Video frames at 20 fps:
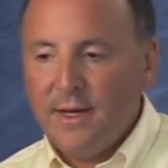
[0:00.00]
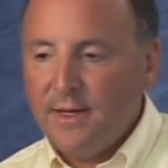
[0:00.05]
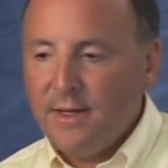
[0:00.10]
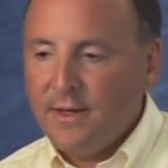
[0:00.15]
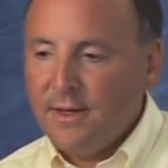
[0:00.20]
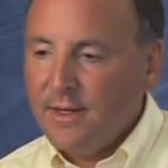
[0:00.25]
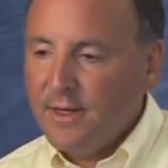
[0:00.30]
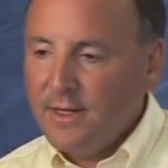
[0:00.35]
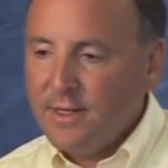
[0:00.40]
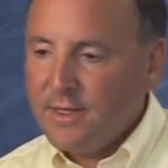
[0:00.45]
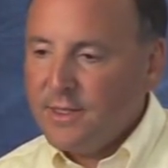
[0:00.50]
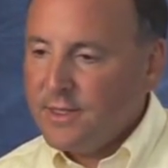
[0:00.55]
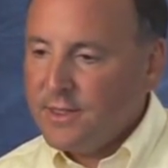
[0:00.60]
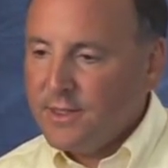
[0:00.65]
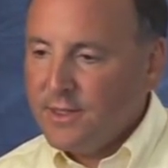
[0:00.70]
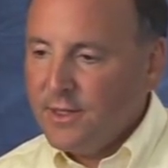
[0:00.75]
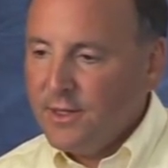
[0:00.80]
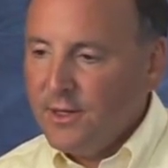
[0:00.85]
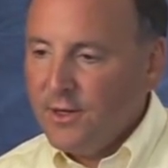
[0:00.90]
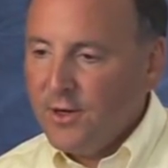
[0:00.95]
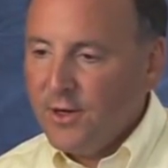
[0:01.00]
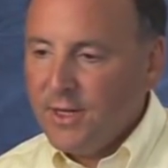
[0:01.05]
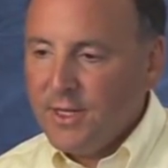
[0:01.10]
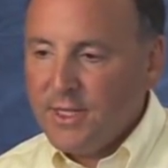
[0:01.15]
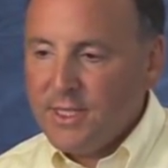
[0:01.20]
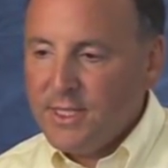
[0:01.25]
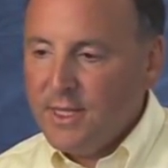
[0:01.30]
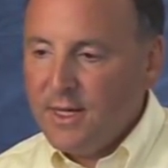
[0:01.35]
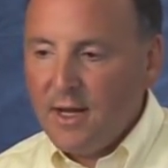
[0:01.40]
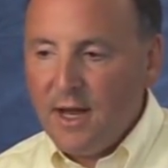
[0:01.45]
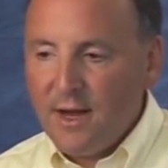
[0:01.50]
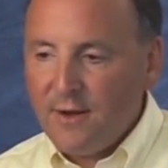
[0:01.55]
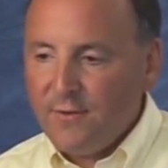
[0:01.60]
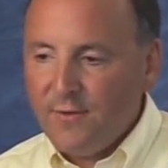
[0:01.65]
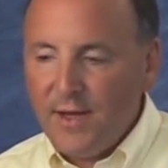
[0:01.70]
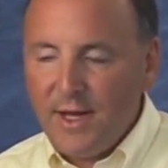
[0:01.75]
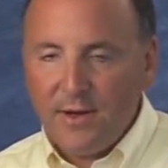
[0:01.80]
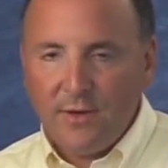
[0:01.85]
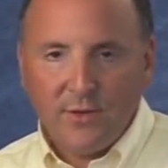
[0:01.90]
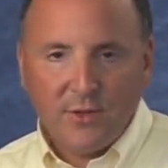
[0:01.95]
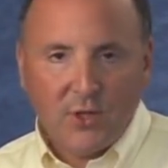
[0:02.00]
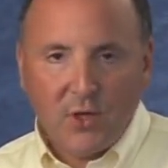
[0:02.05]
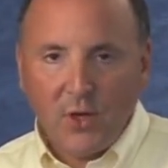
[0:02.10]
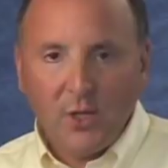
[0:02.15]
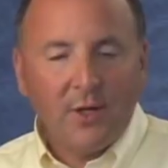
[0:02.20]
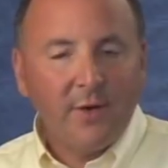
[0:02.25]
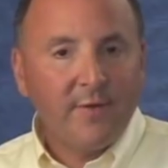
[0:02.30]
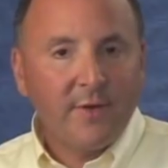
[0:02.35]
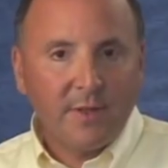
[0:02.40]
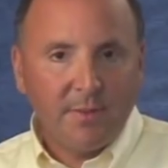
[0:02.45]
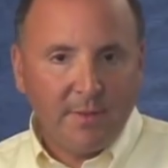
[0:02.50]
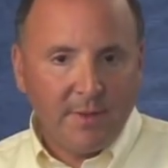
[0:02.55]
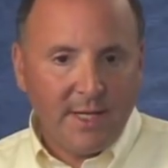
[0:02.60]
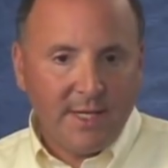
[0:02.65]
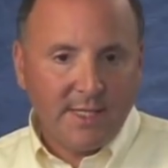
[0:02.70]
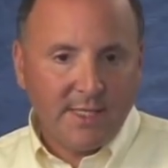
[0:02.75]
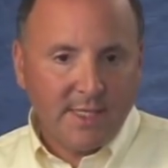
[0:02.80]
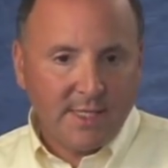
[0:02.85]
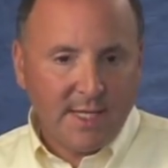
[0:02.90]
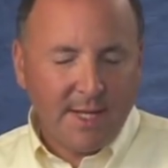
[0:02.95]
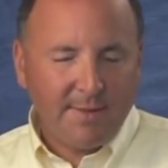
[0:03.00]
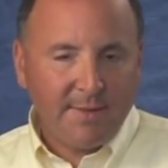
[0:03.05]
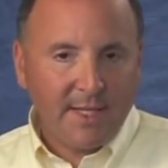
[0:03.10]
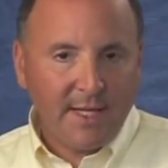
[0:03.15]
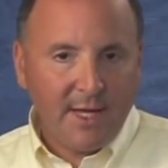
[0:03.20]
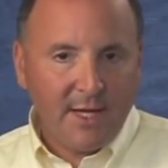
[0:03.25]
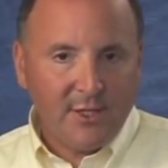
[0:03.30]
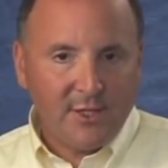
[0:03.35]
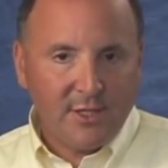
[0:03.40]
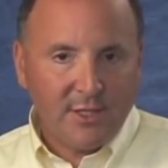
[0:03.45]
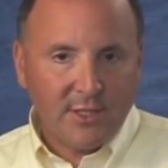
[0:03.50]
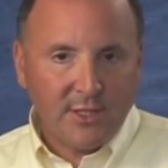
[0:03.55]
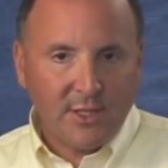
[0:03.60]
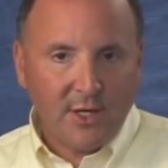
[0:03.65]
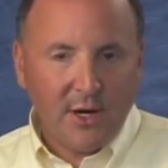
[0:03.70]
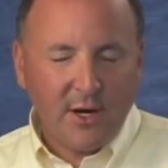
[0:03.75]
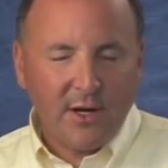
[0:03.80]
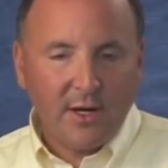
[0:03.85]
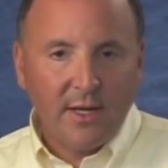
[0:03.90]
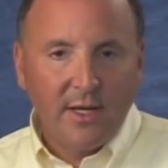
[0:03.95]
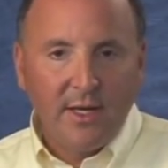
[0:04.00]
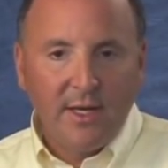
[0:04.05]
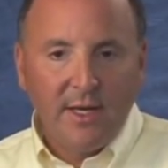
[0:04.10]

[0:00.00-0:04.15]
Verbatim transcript: And it's, you're going to see not founds all over the place as applications start